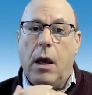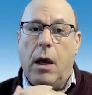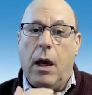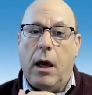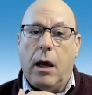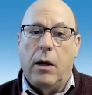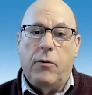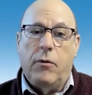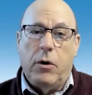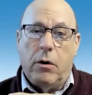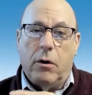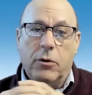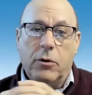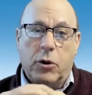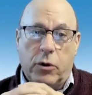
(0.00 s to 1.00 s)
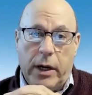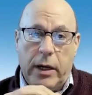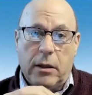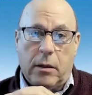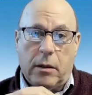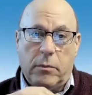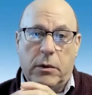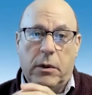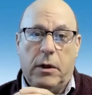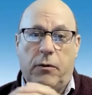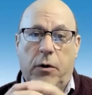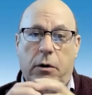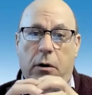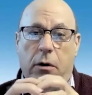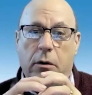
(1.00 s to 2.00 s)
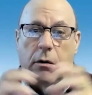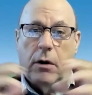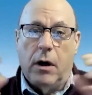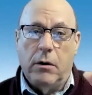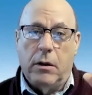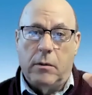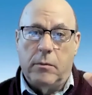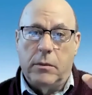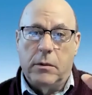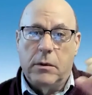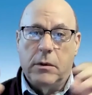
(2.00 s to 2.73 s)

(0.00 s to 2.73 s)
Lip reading: And if you don't train them, if you don't grow them,